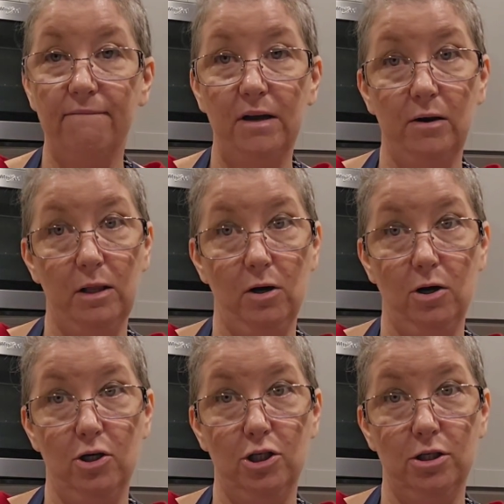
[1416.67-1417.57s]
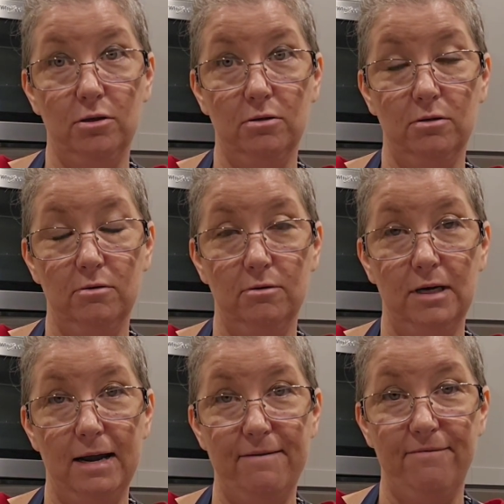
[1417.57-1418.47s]
very large
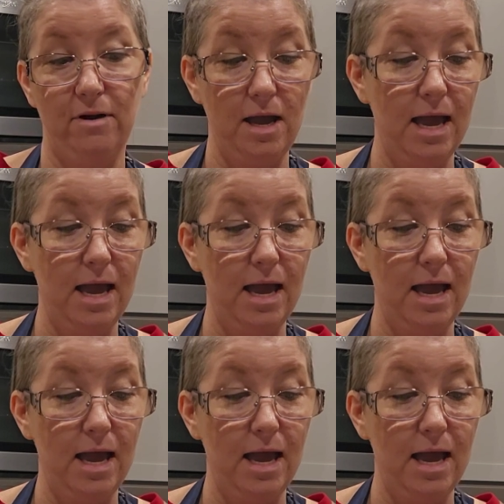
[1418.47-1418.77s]
knife,